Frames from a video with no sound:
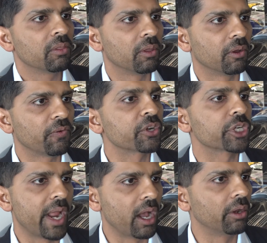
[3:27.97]
the
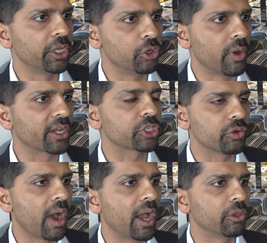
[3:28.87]
functionality, UX,
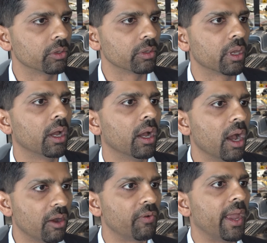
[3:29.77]
UI
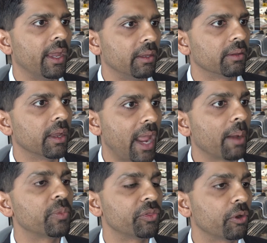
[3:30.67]
of an
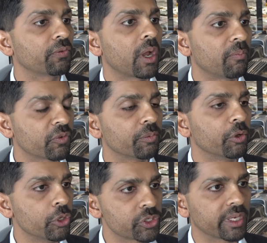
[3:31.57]
app that they're
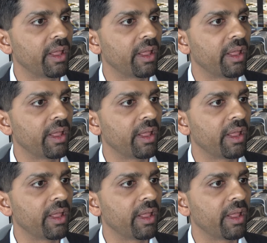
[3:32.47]
comfortable using,